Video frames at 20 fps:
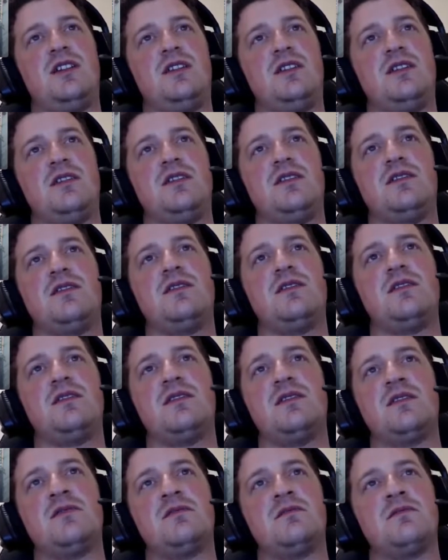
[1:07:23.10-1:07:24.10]
and
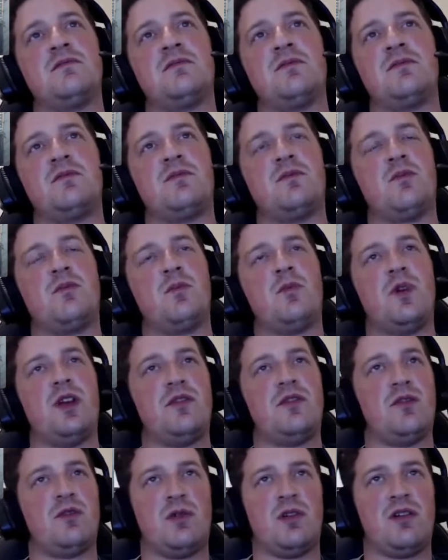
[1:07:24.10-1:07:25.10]

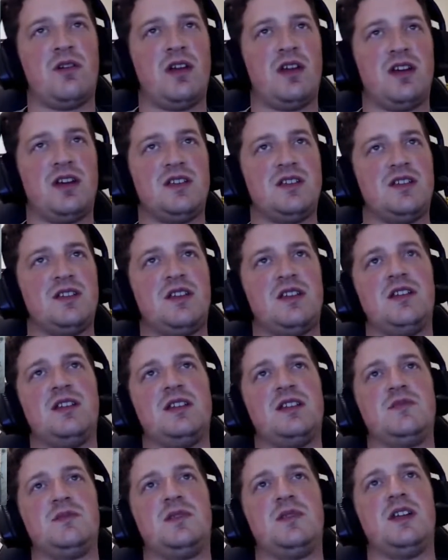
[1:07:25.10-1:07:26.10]
whatever rear end in it
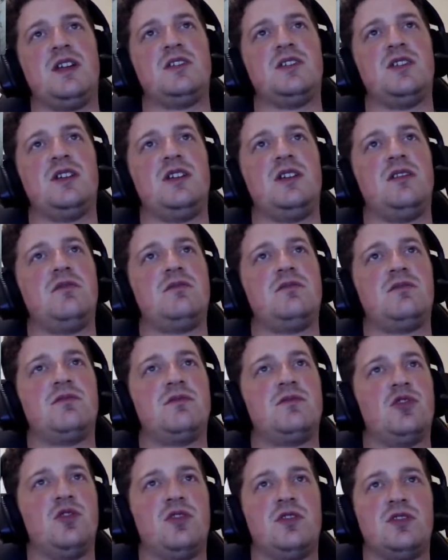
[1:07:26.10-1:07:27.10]
is potentially
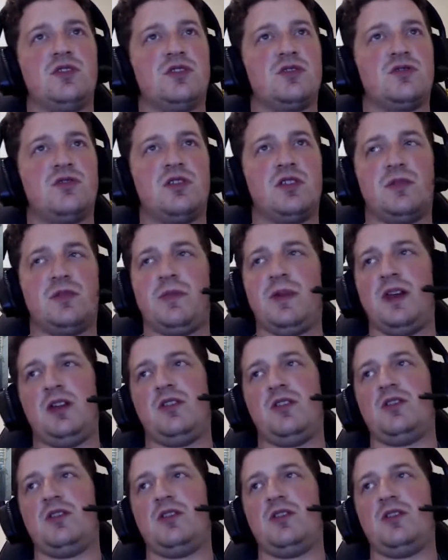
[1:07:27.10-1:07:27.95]
good and strong depending